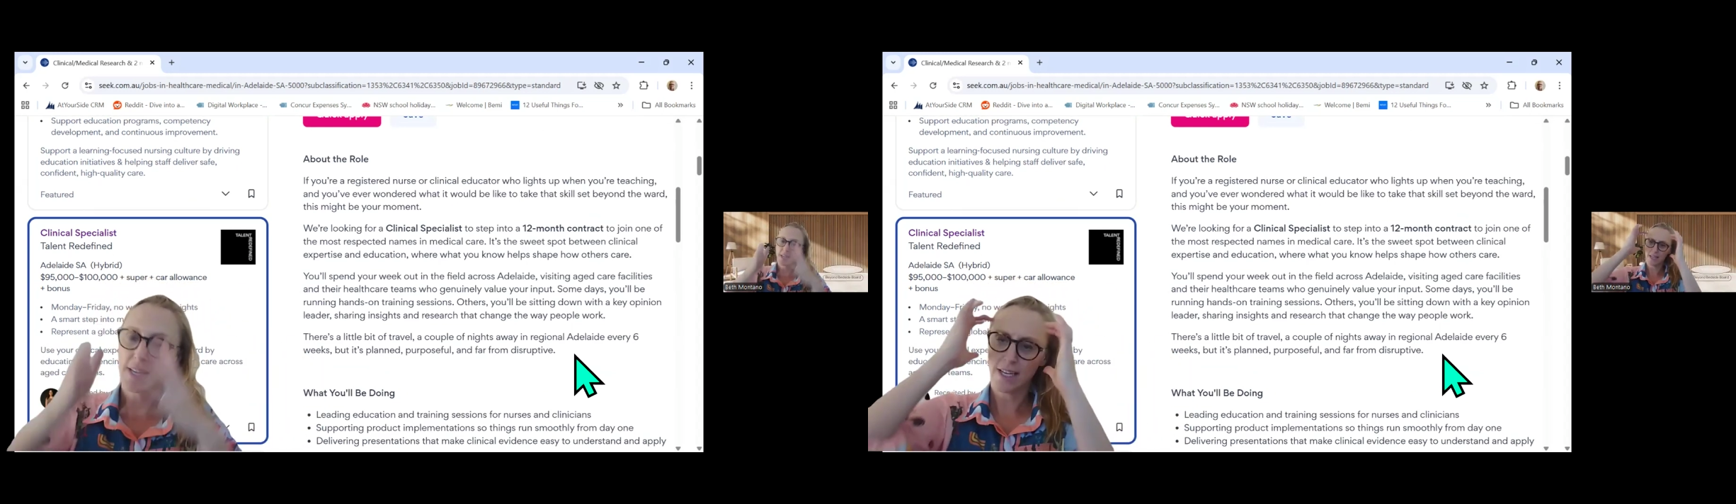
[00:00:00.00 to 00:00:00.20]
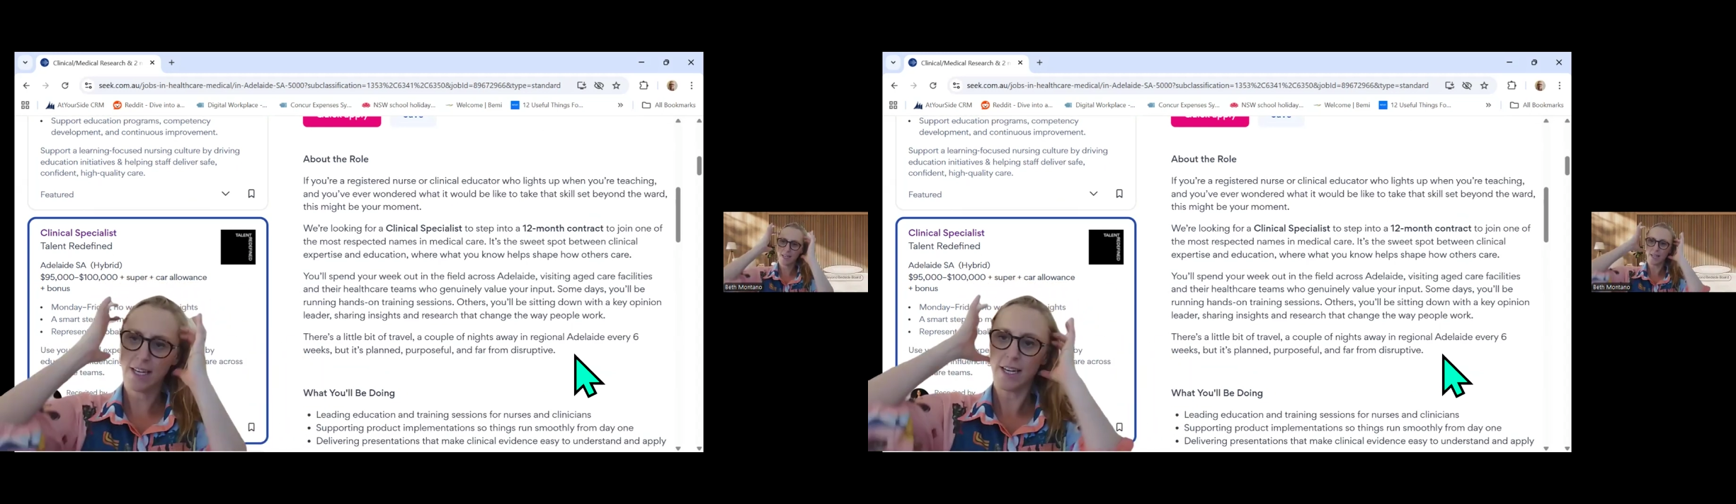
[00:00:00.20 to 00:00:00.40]

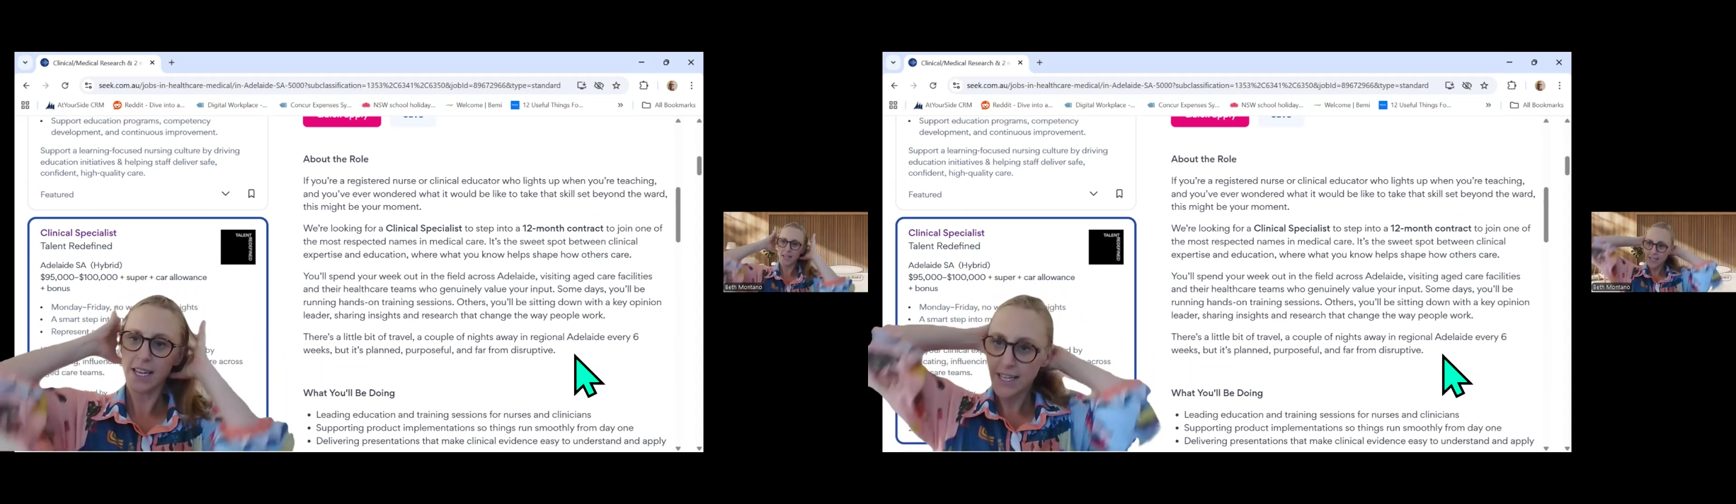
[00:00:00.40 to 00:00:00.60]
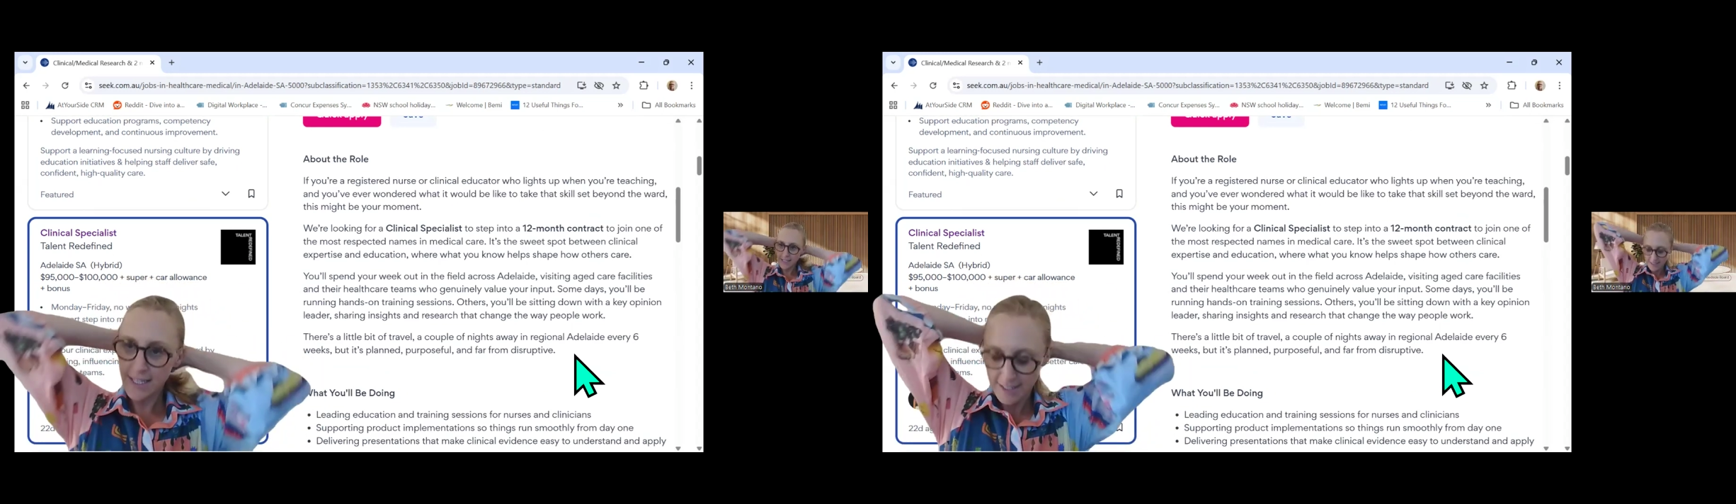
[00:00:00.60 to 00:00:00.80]
it
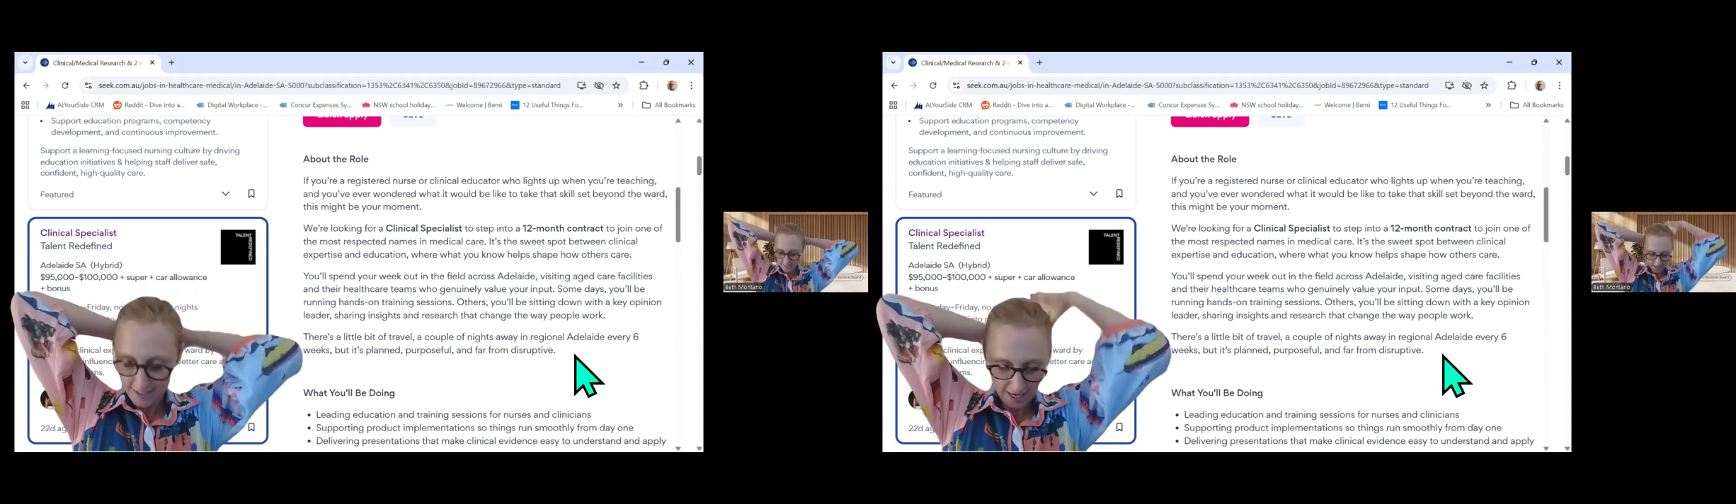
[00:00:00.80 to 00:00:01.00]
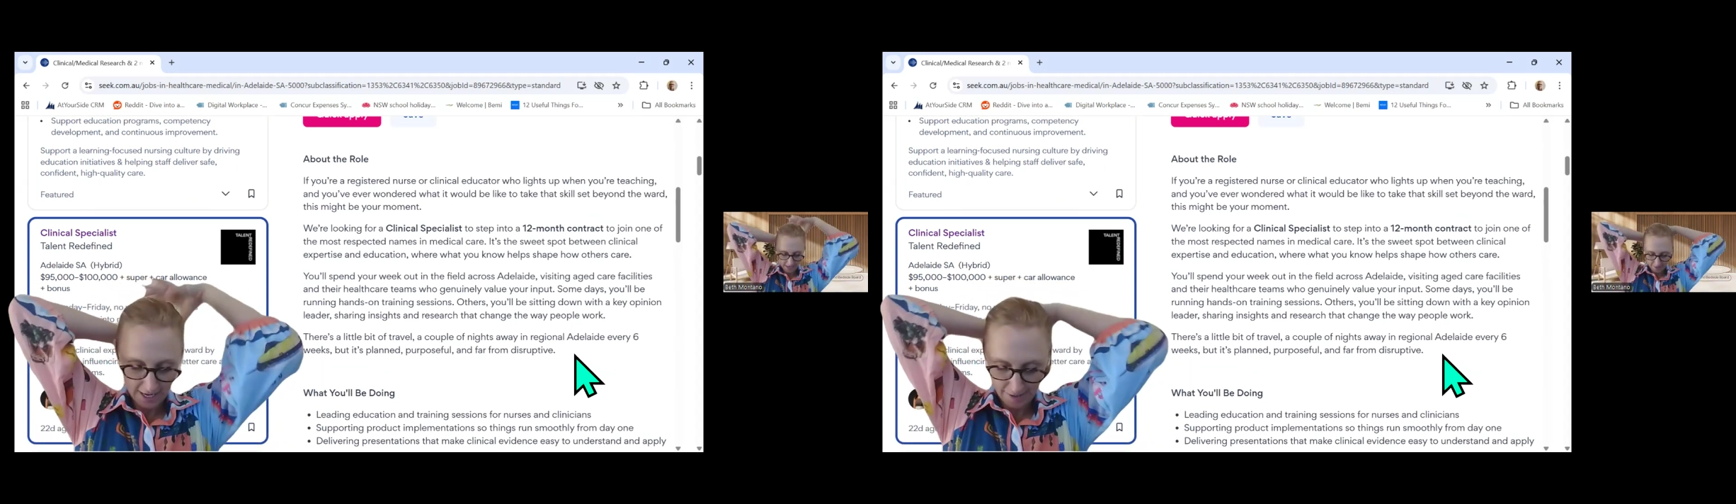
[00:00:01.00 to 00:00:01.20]
is,
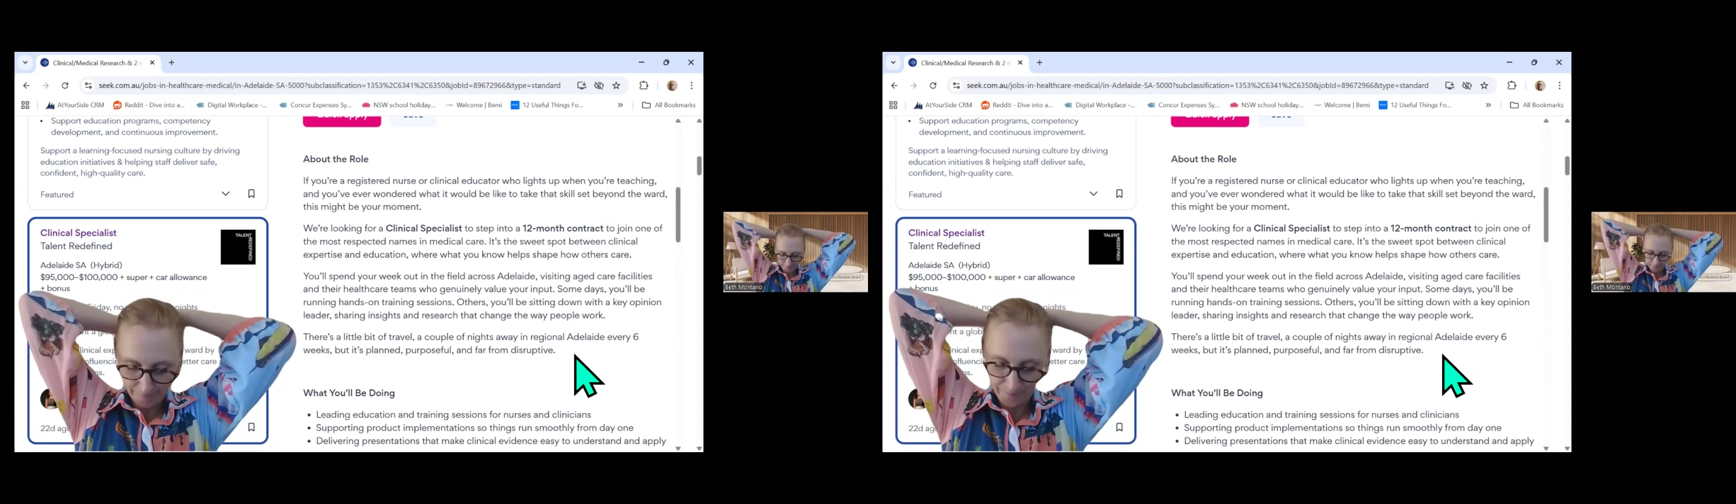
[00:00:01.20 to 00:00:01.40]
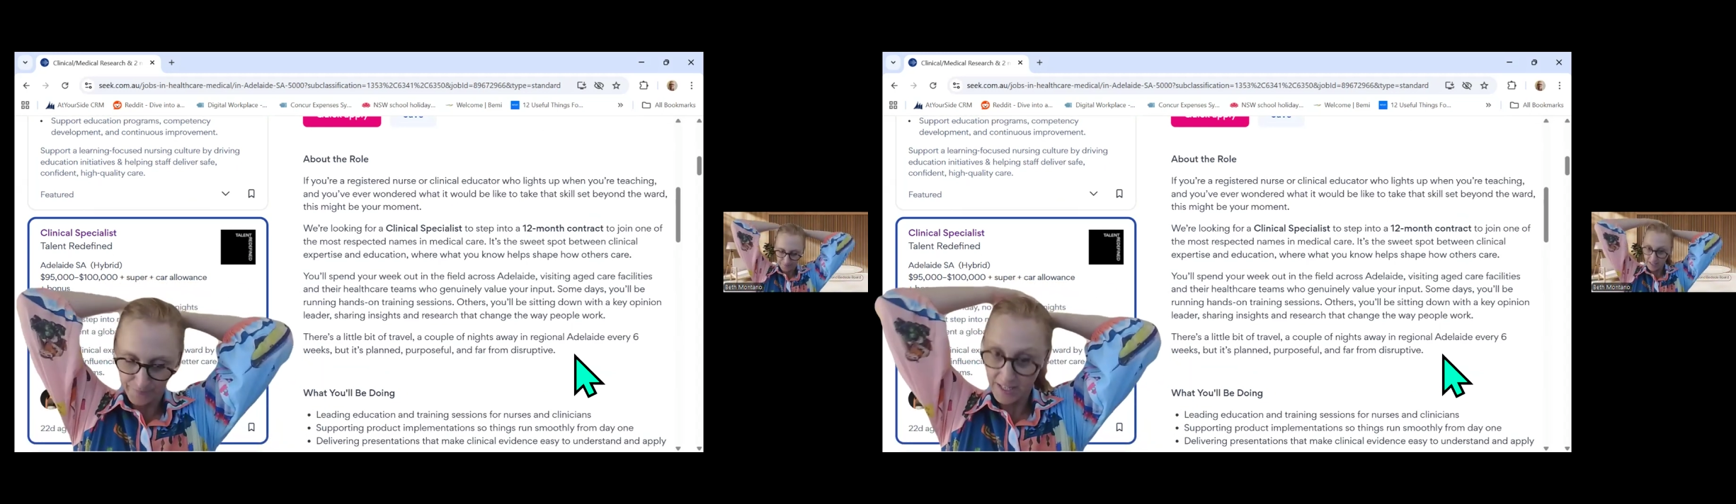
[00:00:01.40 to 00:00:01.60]

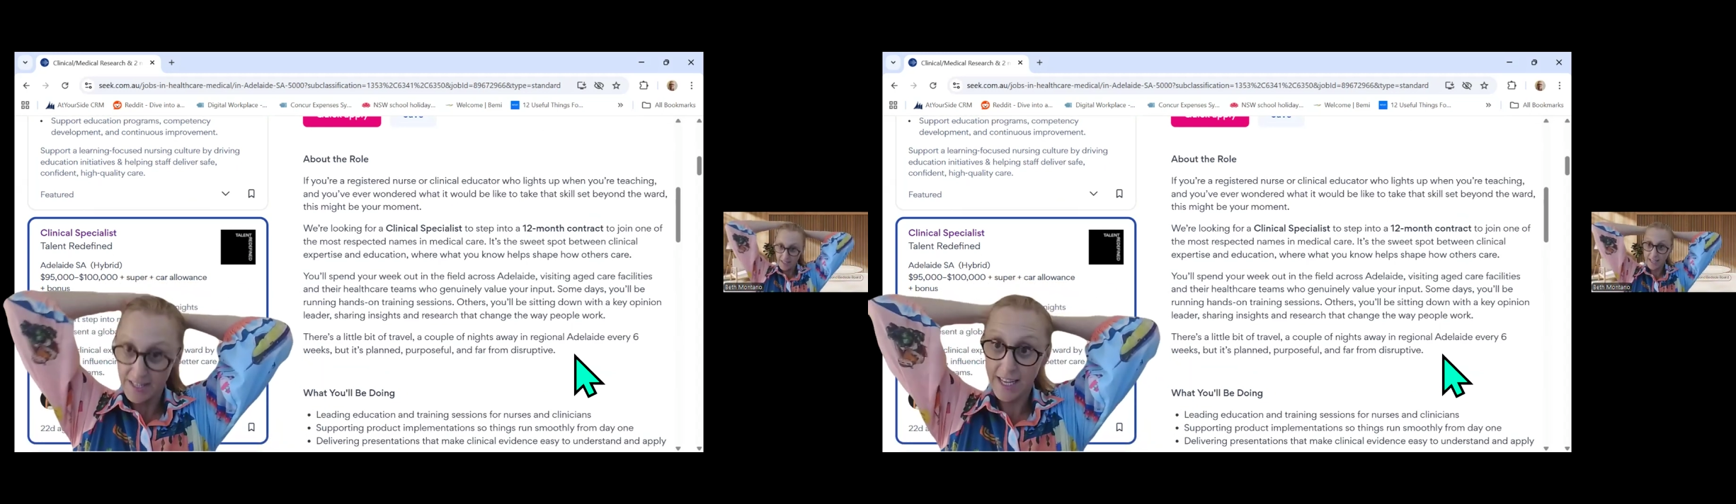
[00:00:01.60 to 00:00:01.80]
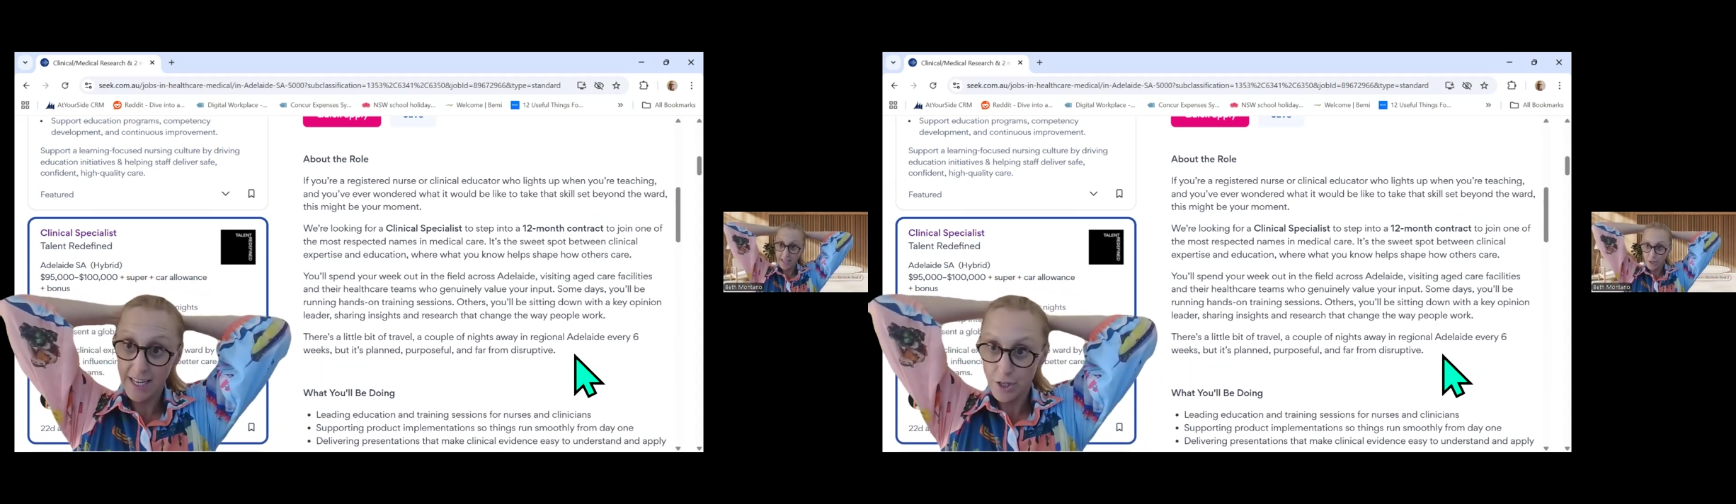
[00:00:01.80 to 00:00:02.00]

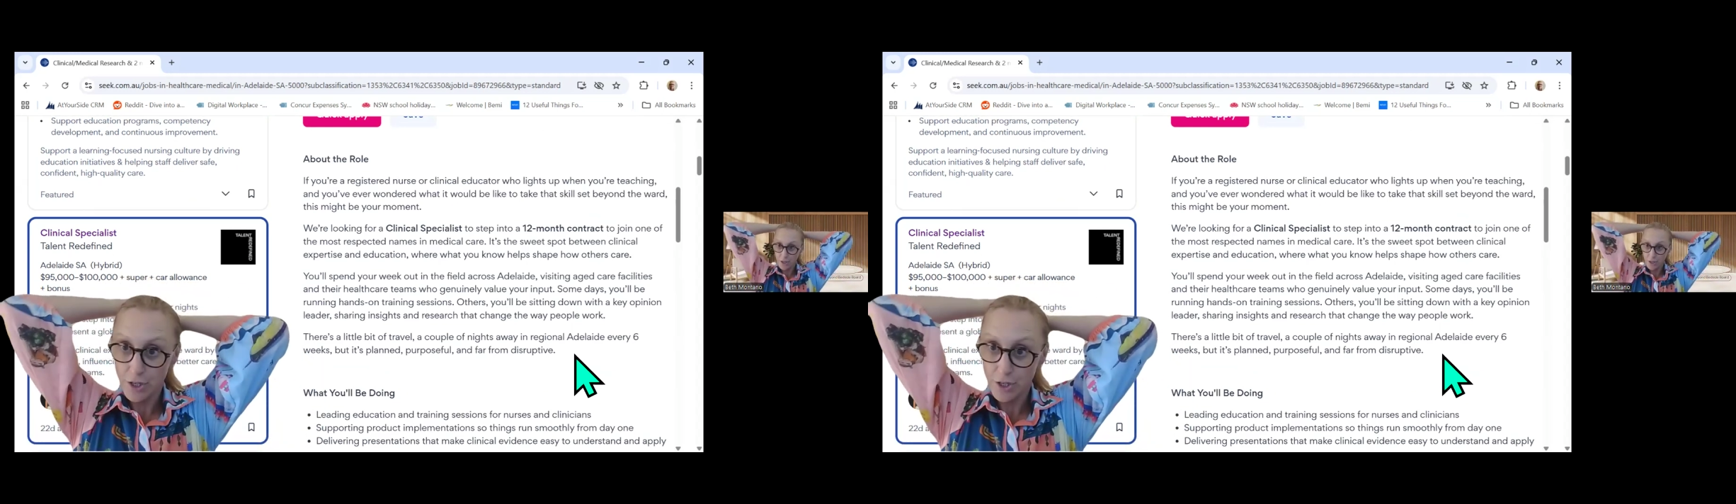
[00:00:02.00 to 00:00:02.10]
then